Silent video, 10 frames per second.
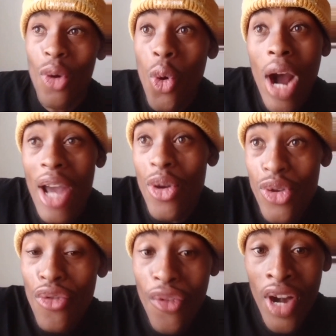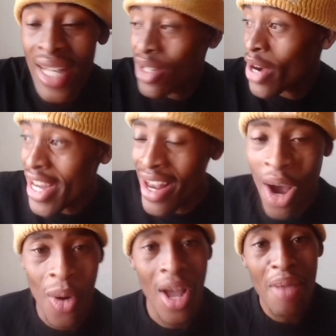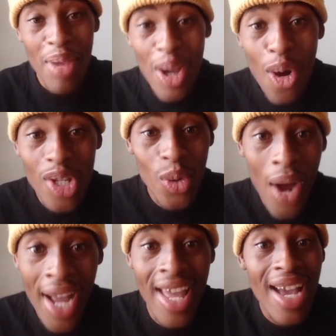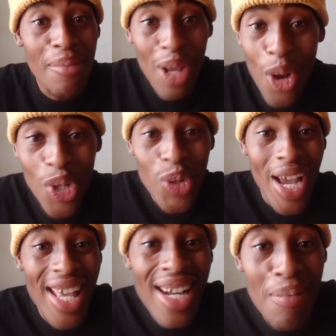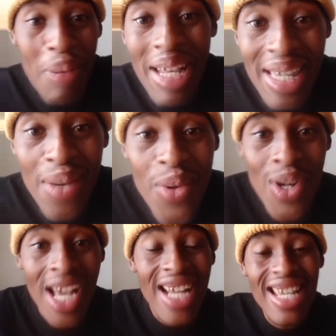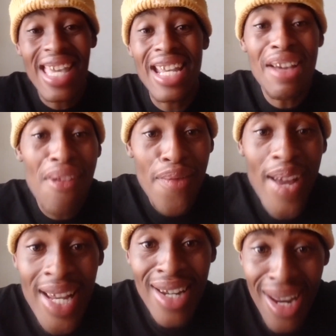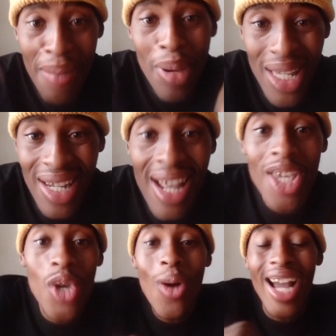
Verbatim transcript: who are your new friends right now. Because why? Because you are irreplaceable. They can never find another person like you